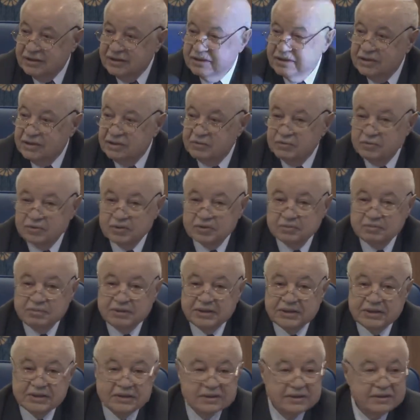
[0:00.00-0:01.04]
would
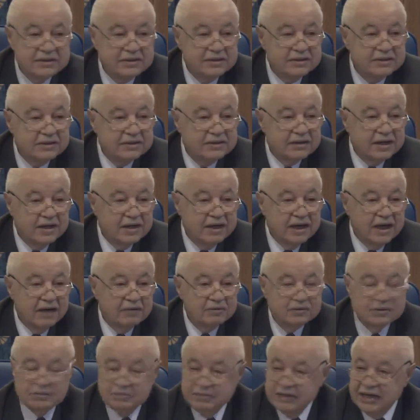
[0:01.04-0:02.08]

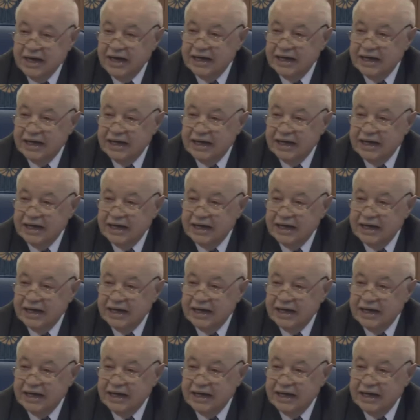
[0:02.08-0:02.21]
be